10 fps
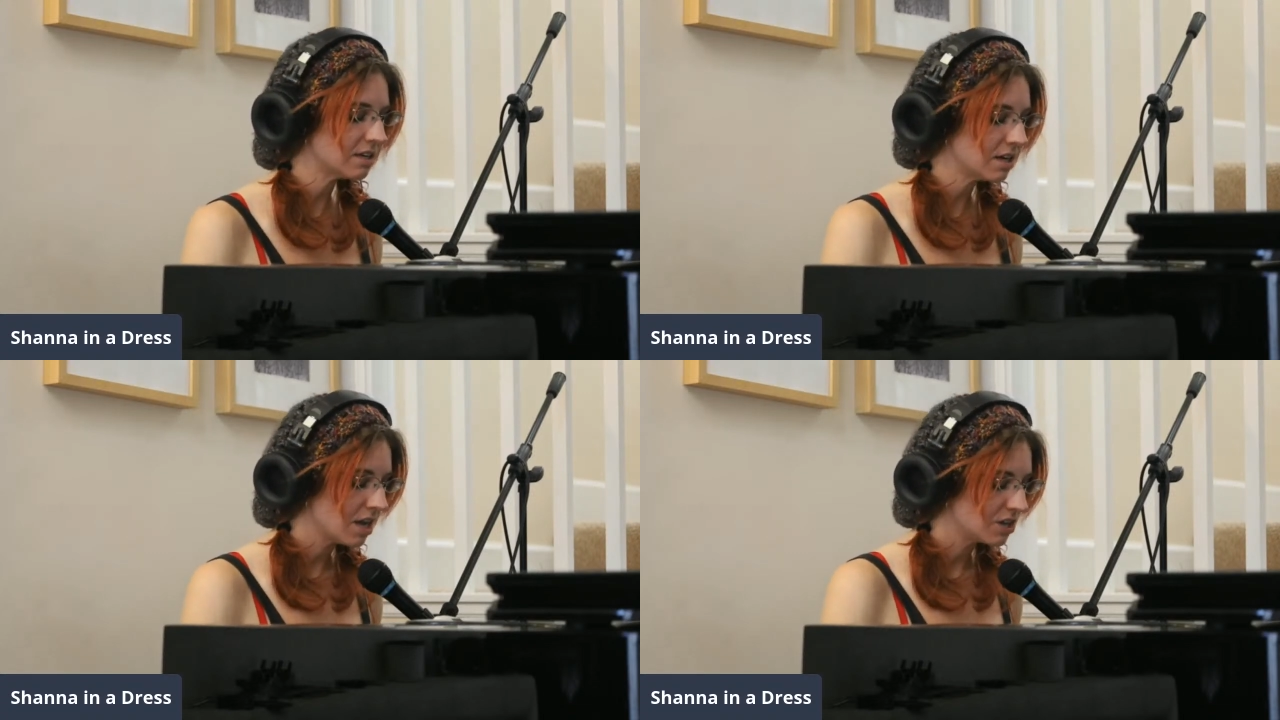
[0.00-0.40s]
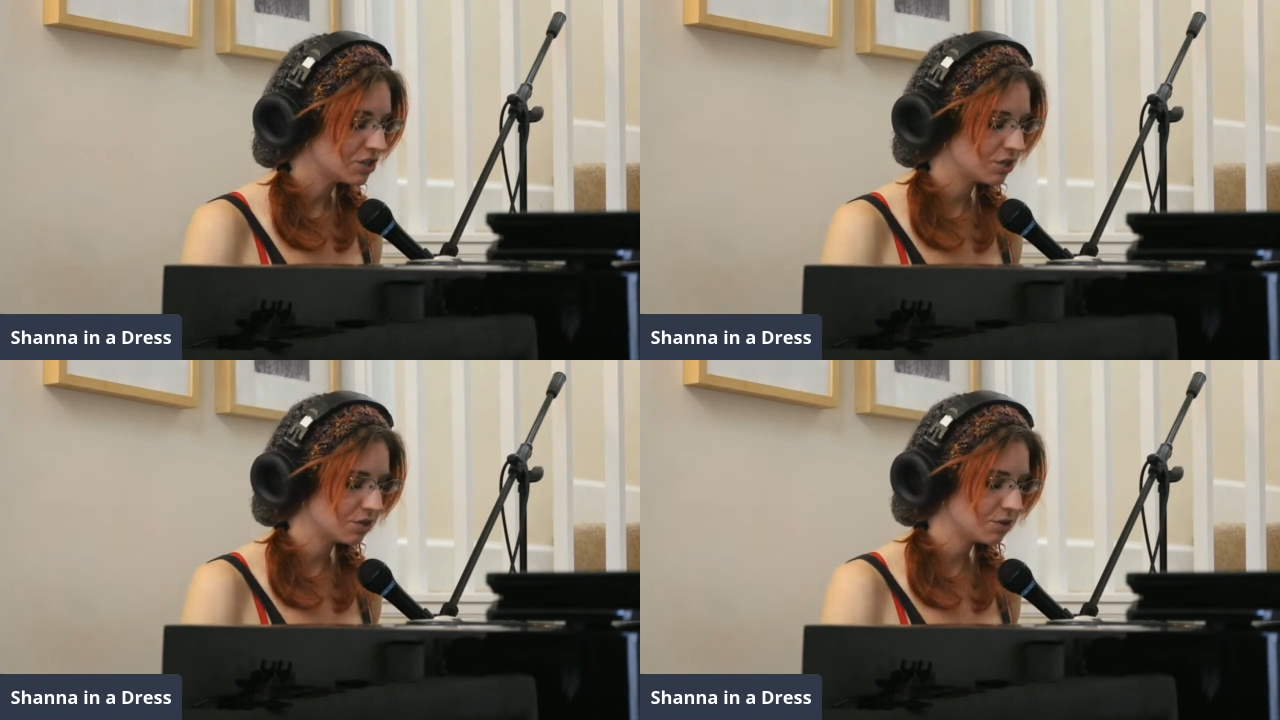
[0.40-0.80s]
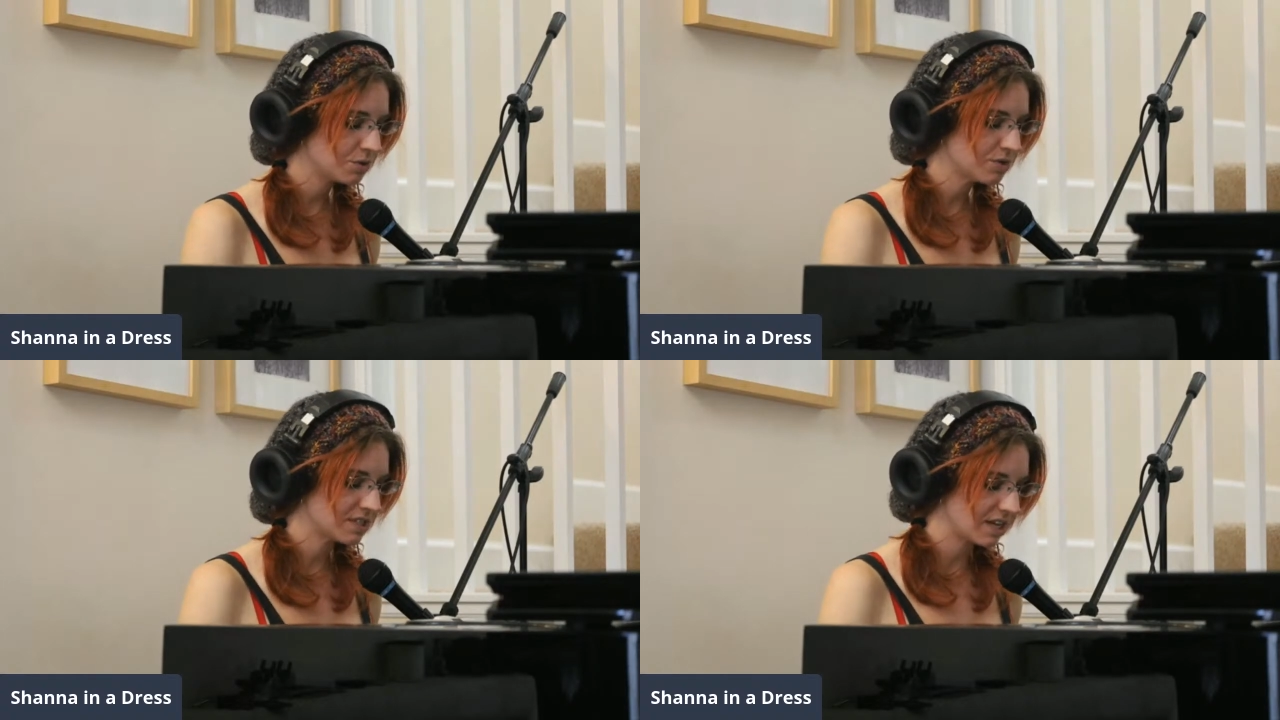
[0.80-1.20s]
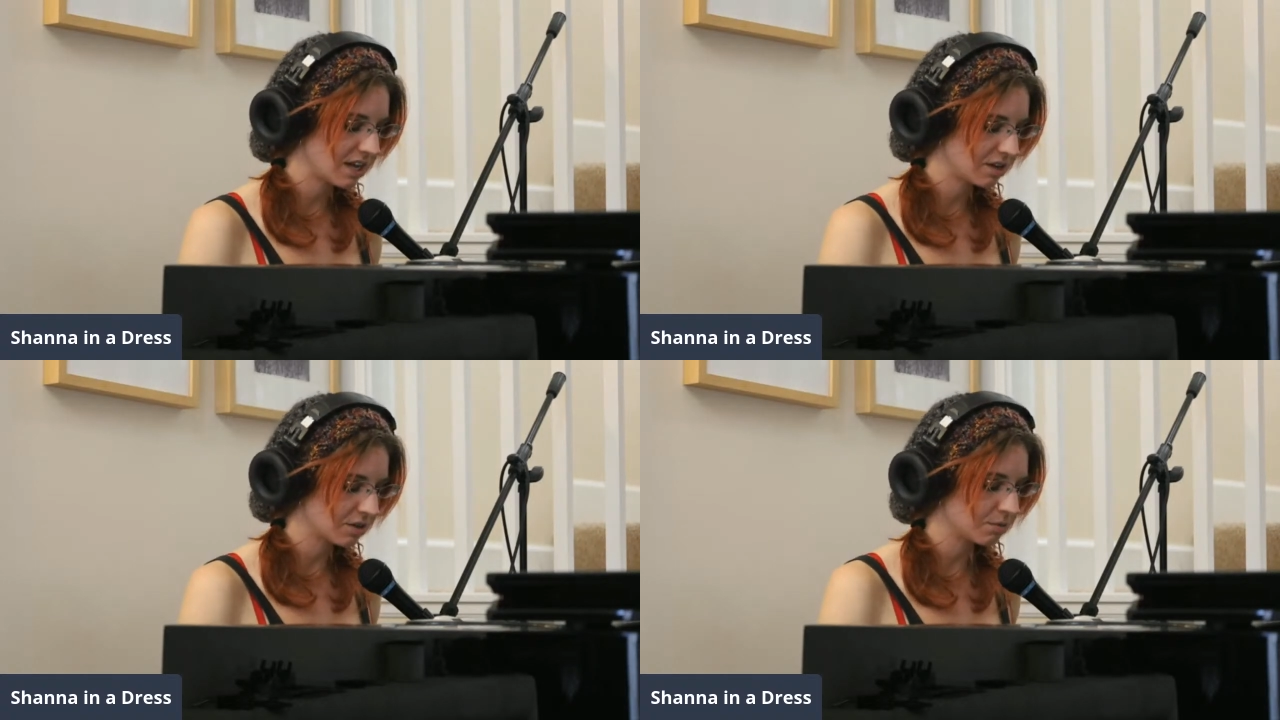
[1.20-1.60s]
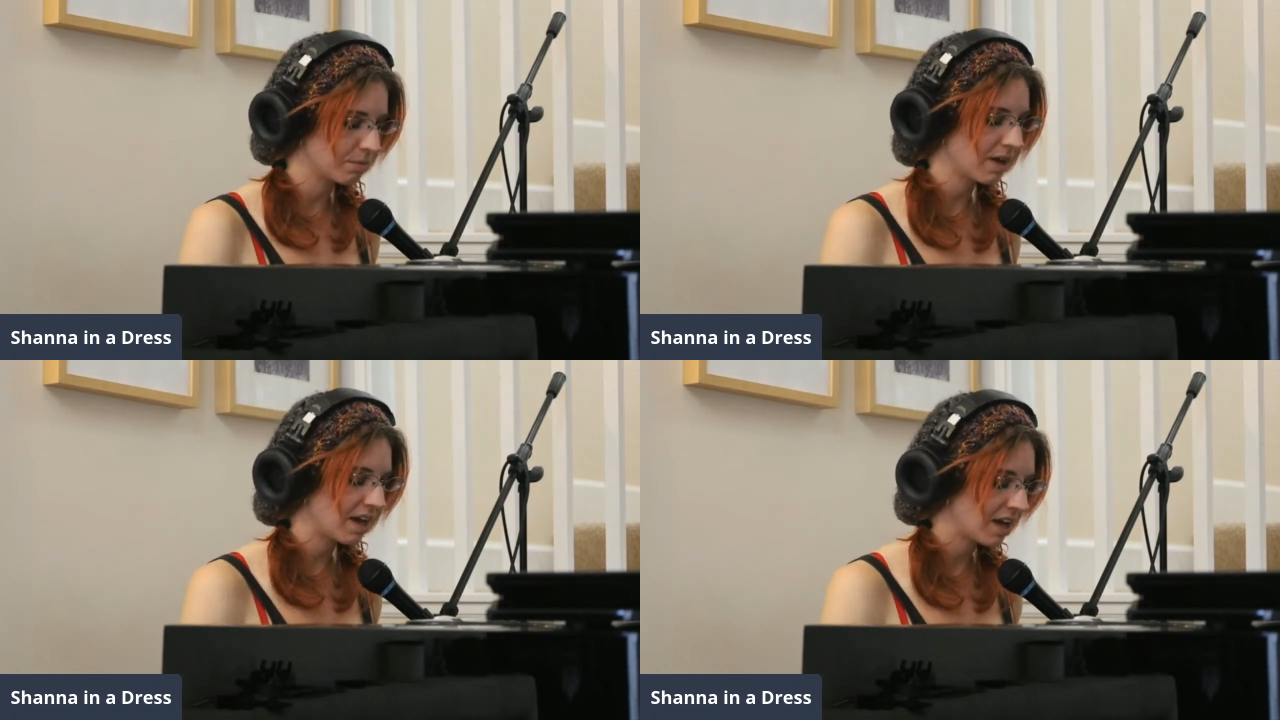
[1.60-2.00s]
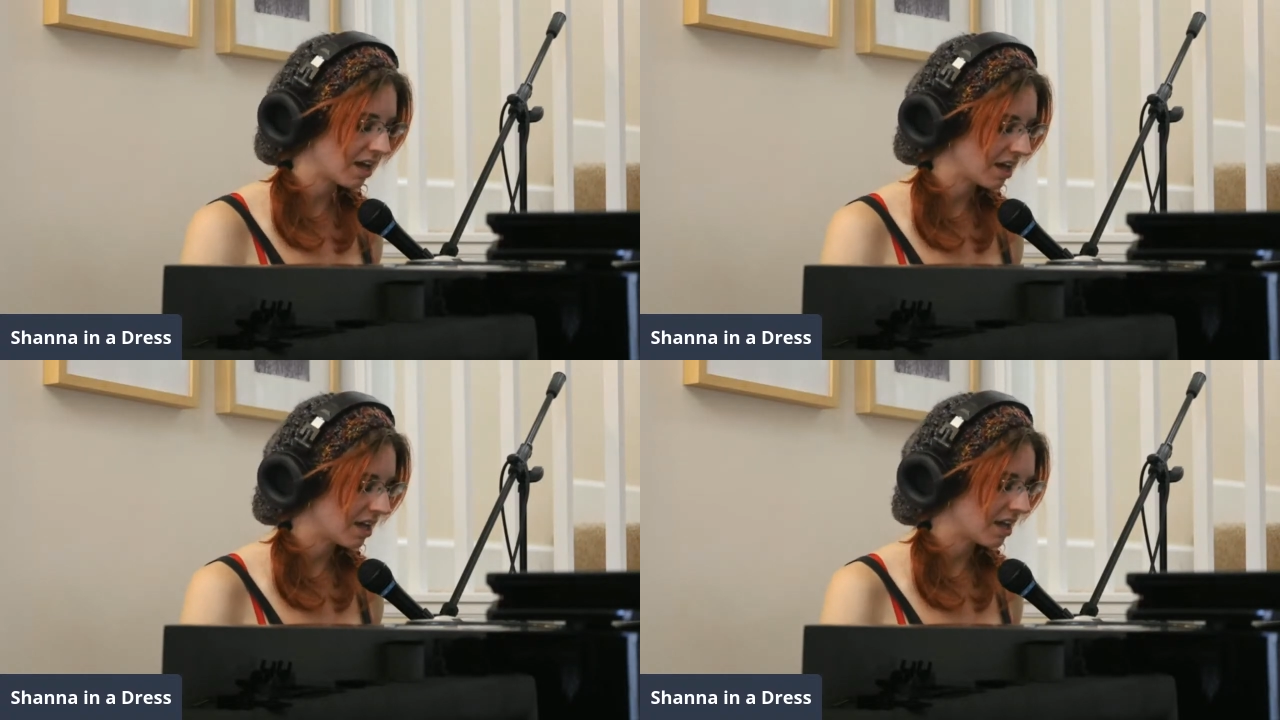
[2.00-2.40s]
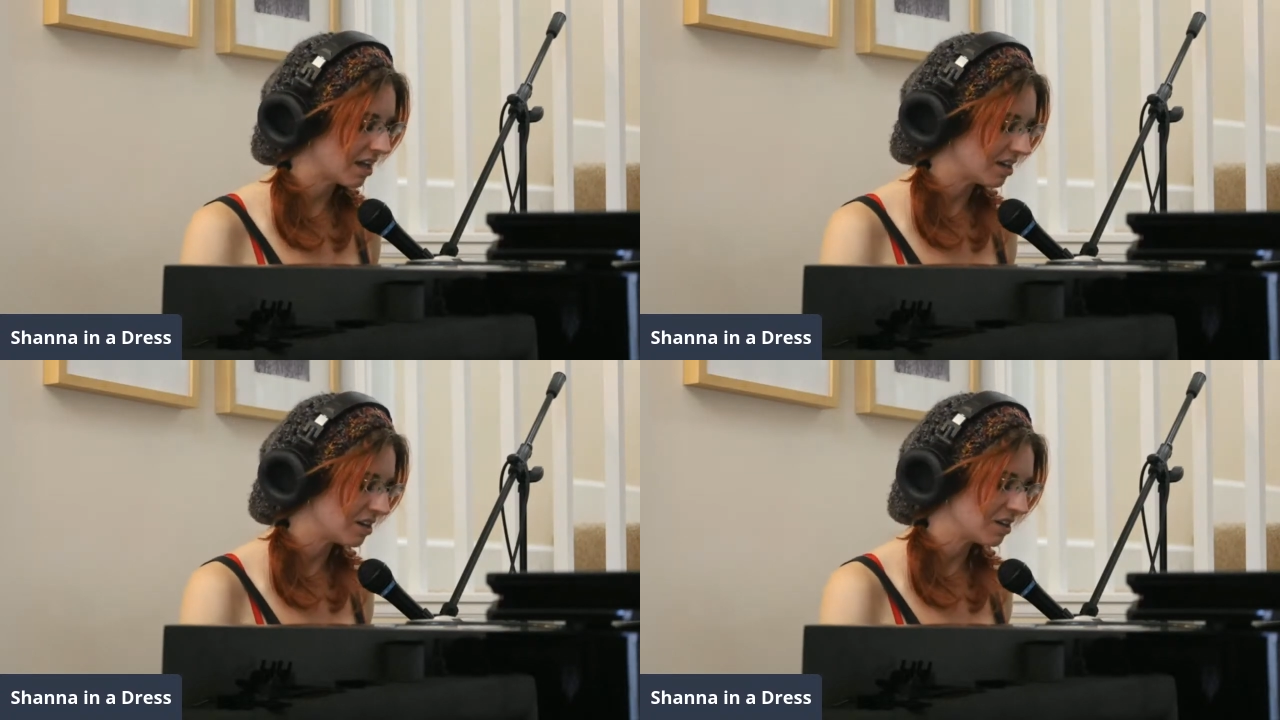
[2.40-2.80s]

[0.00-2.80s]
to say goodbye to